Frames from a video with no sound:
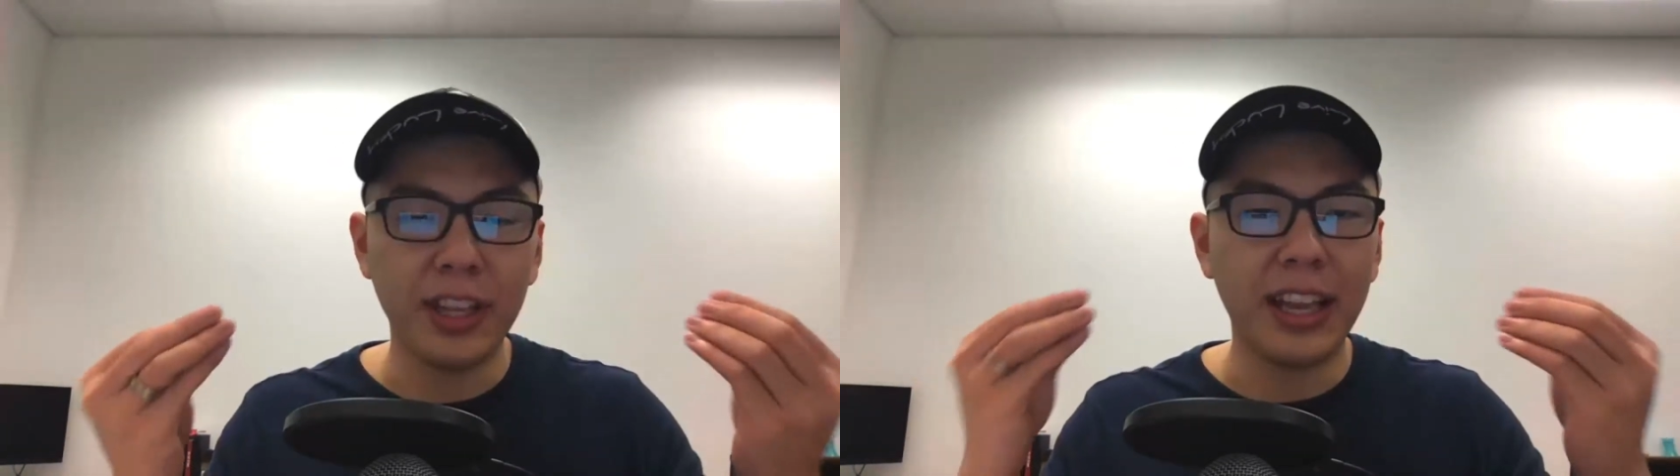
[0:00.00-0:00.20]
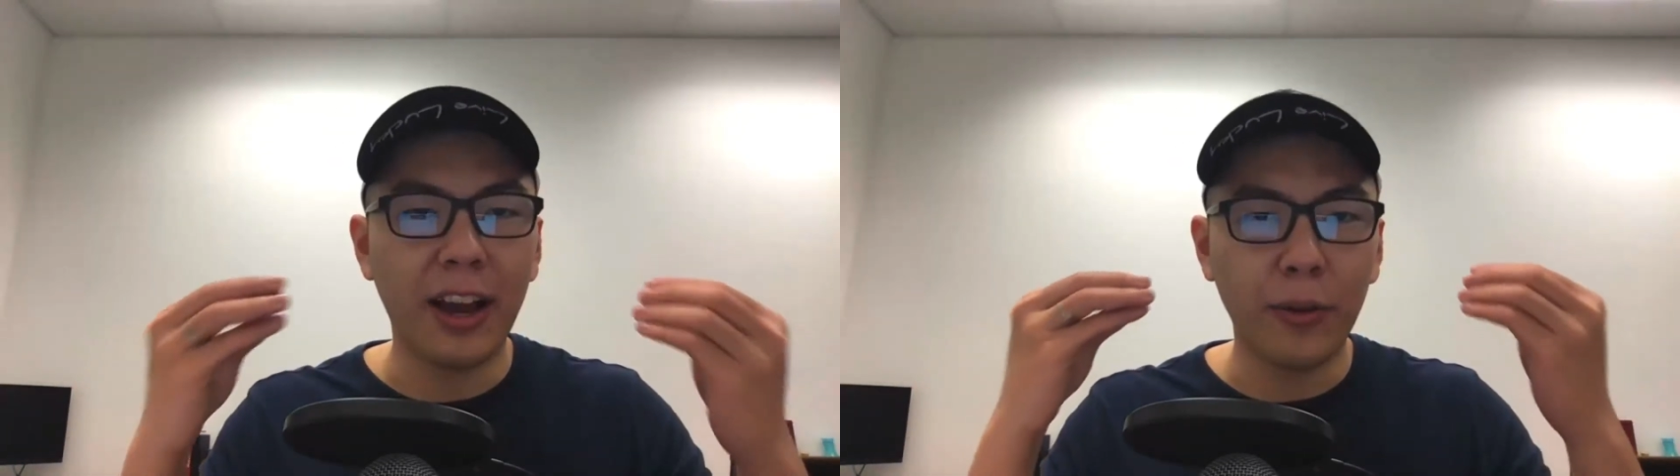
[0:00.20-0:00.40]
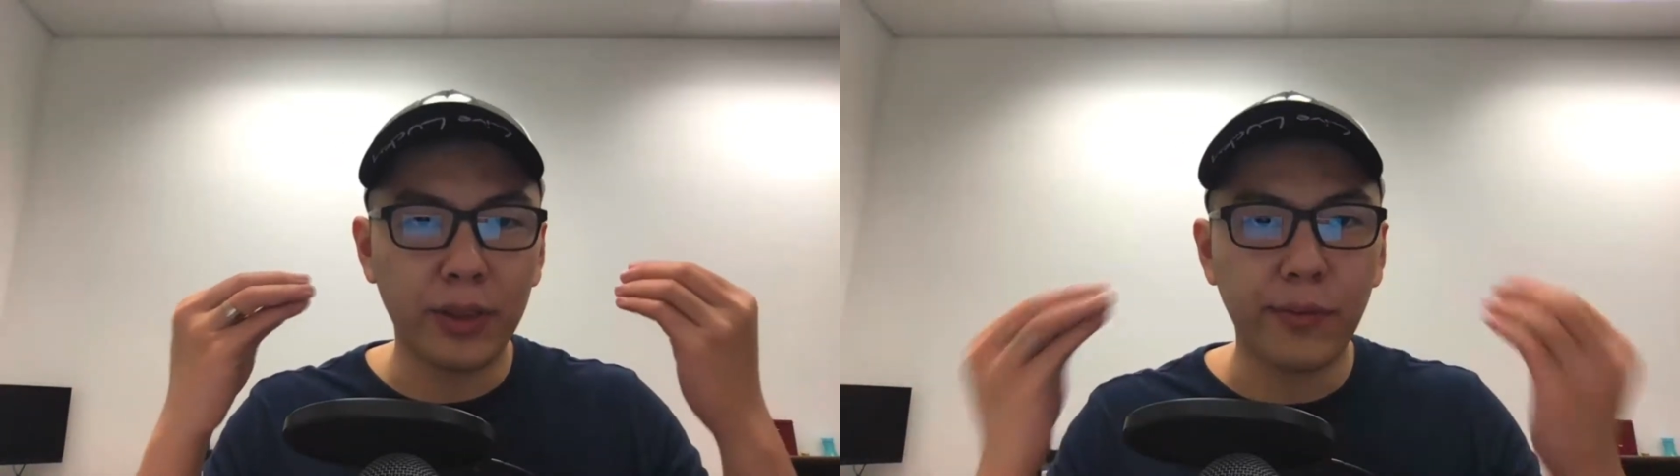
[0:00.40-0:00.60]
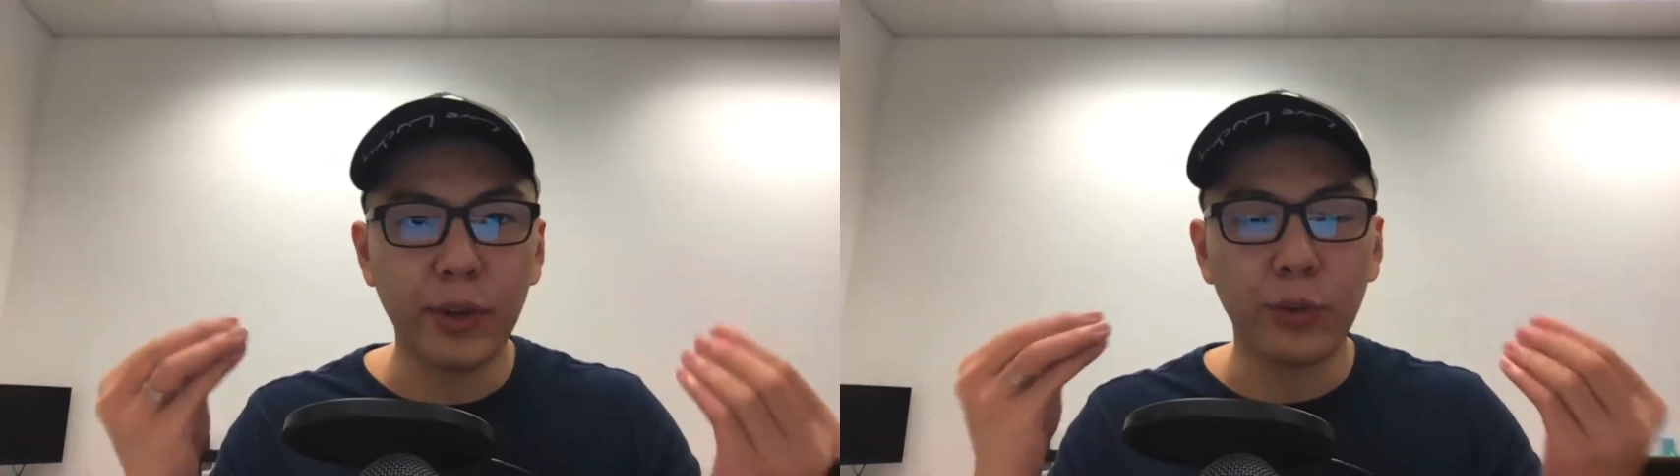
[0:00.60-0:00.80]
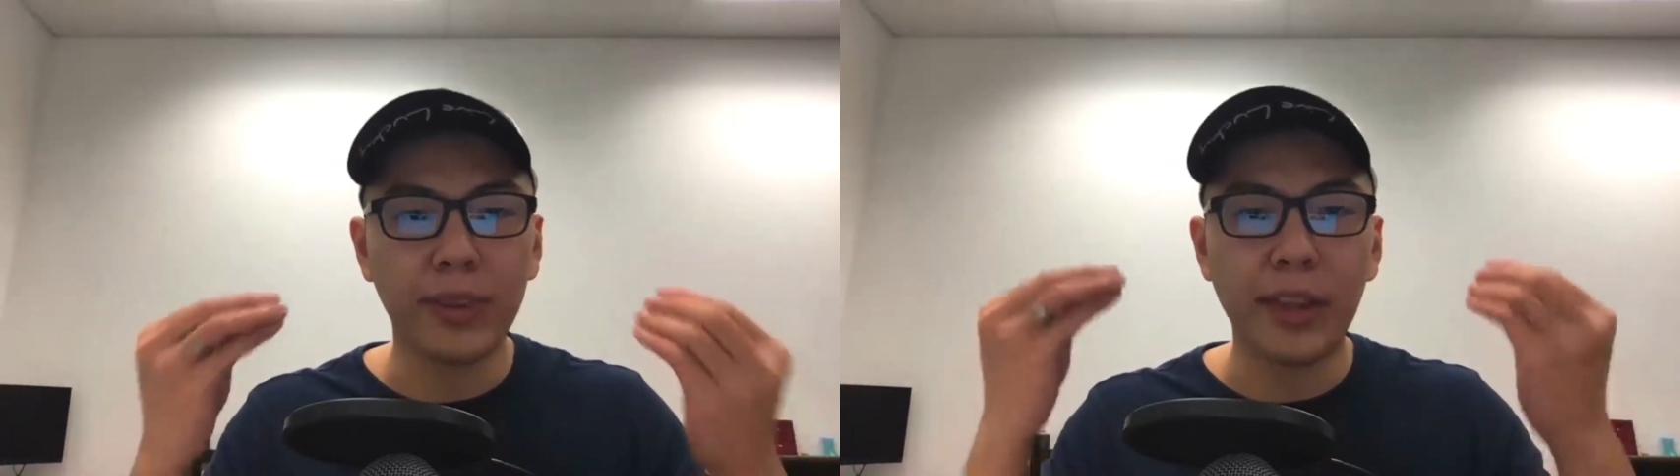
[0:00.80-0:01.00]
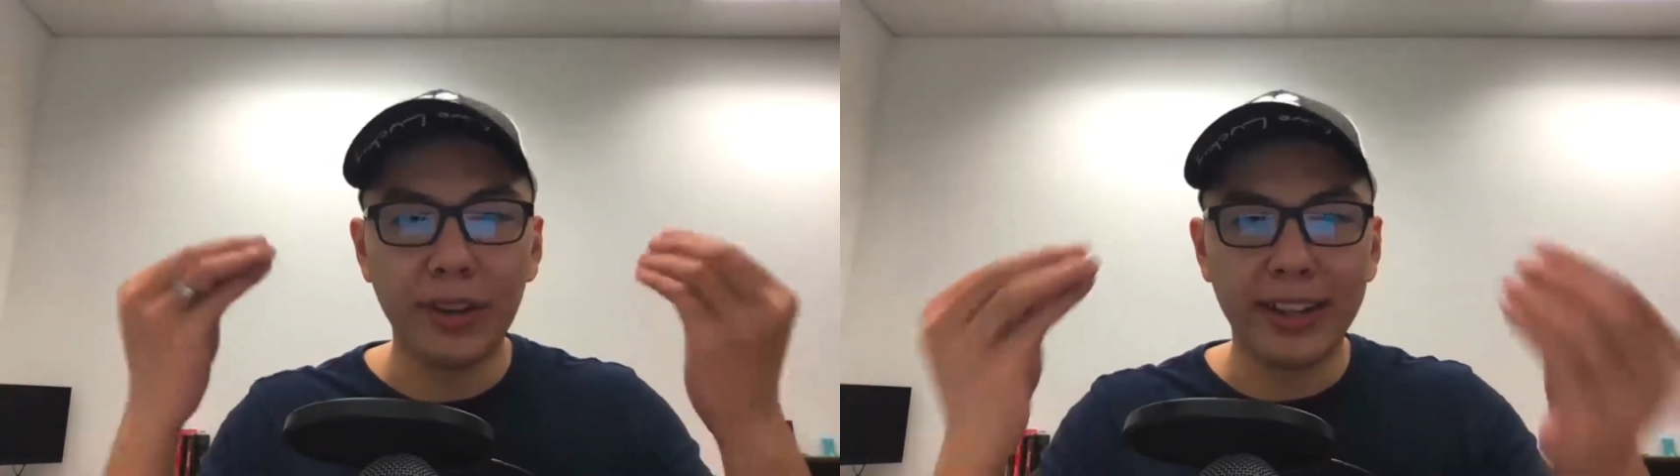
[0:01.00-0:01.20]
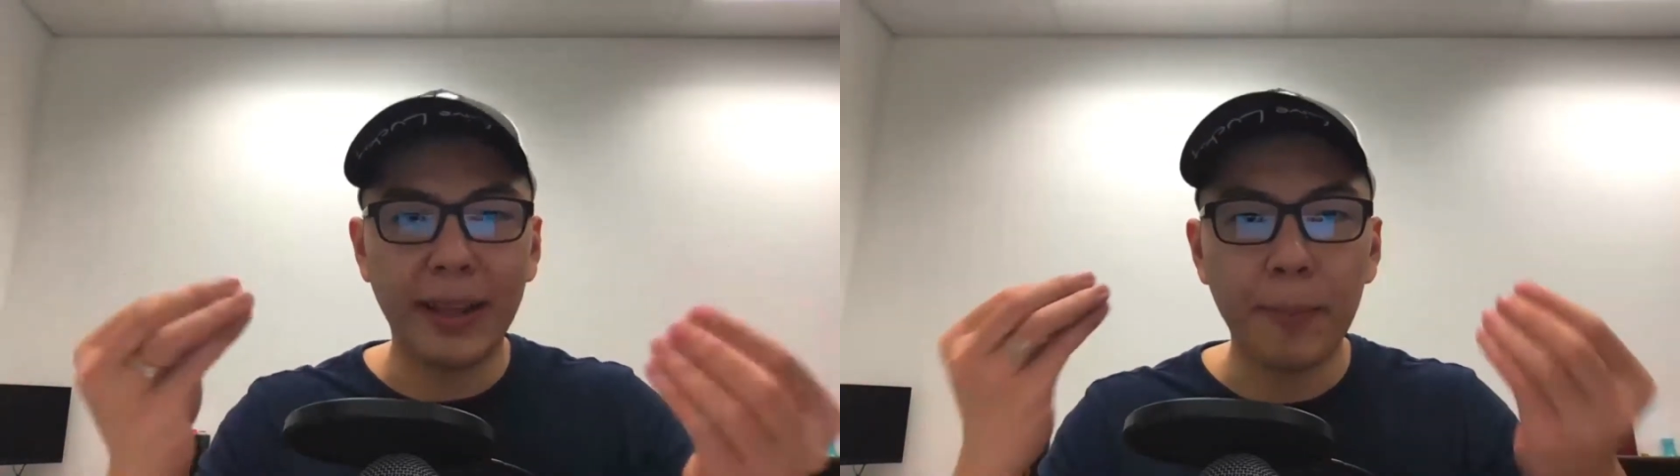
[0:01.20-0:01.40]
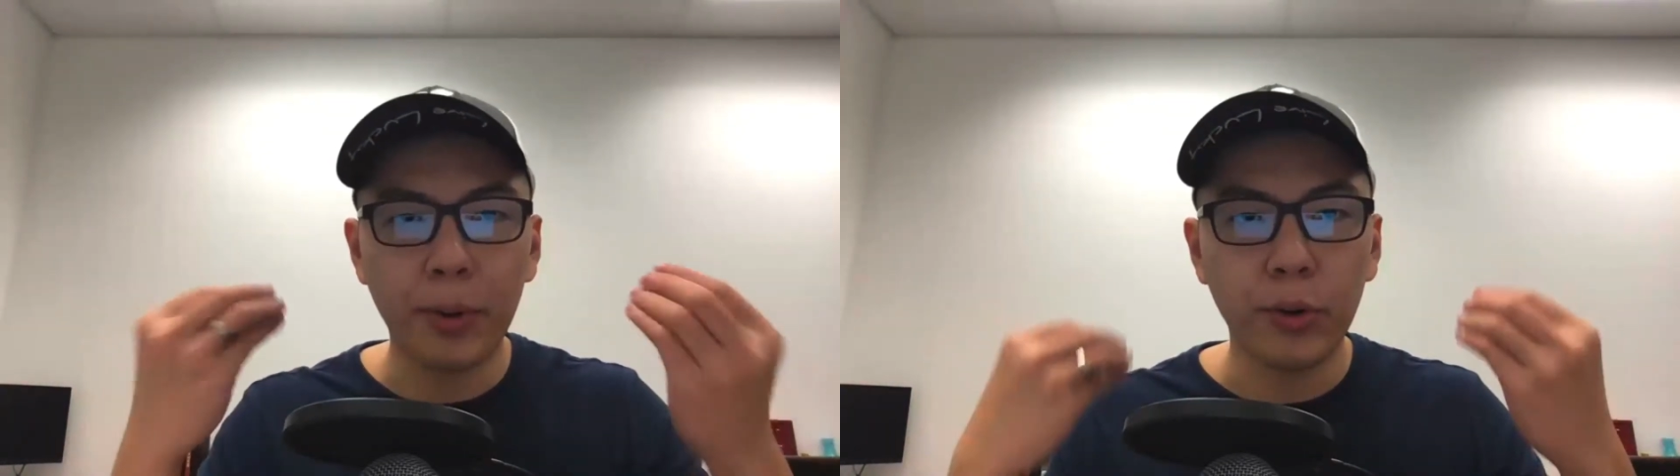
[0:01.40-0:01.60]
They are always free to send you the
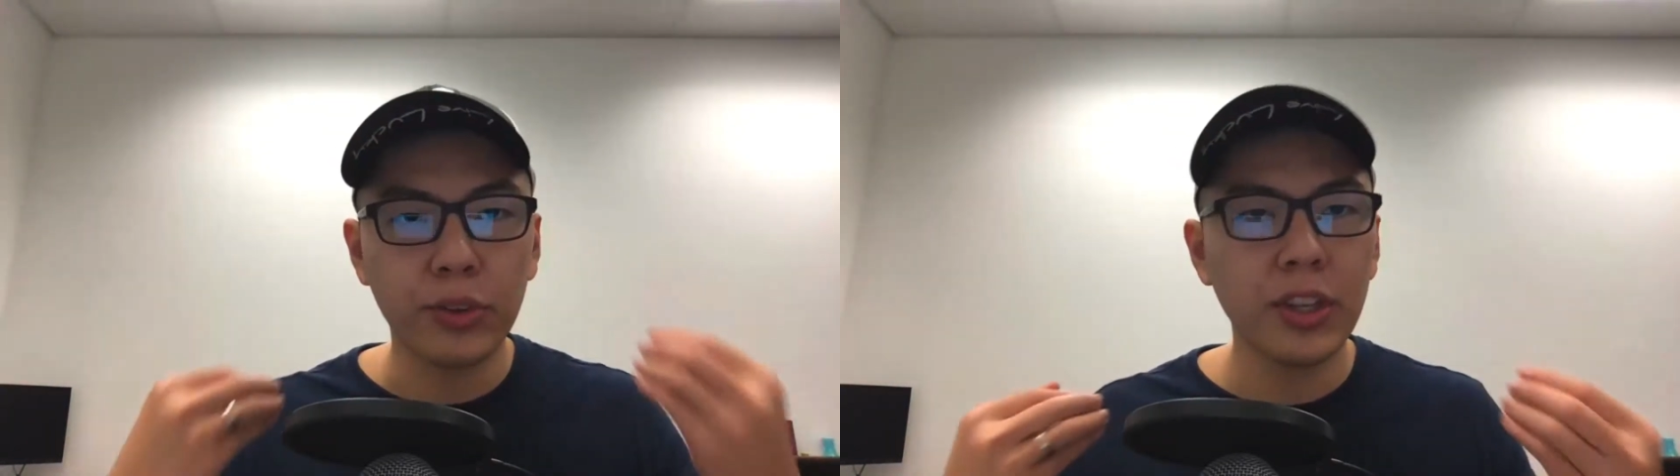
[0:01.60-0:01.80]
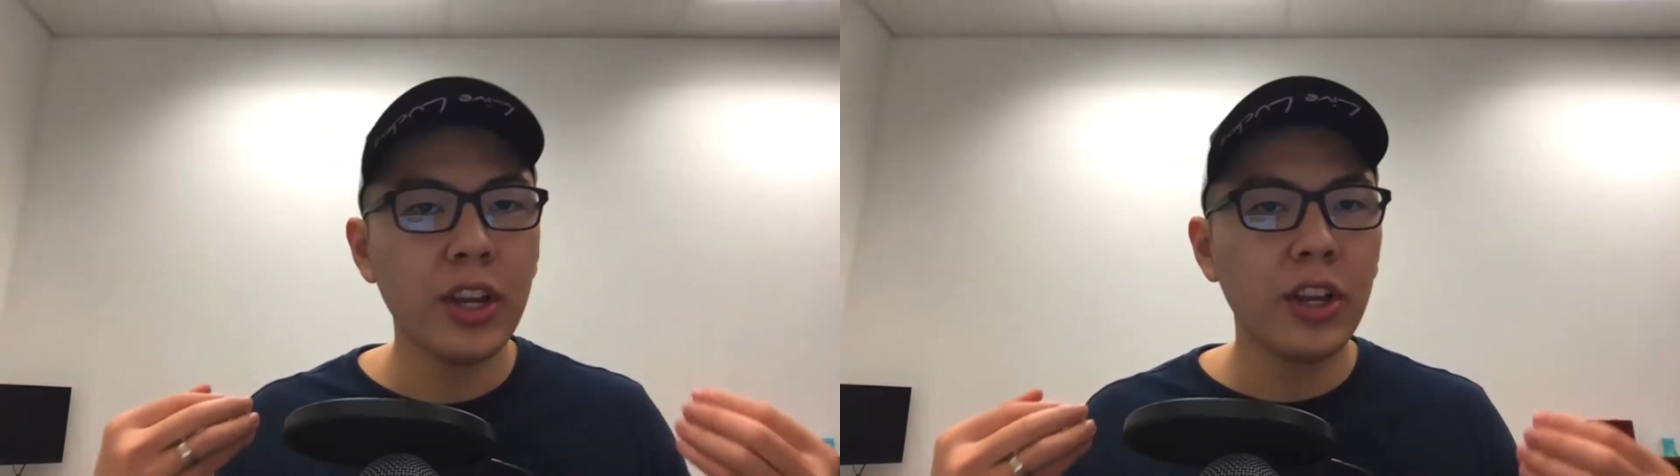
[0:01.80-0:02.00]
samples.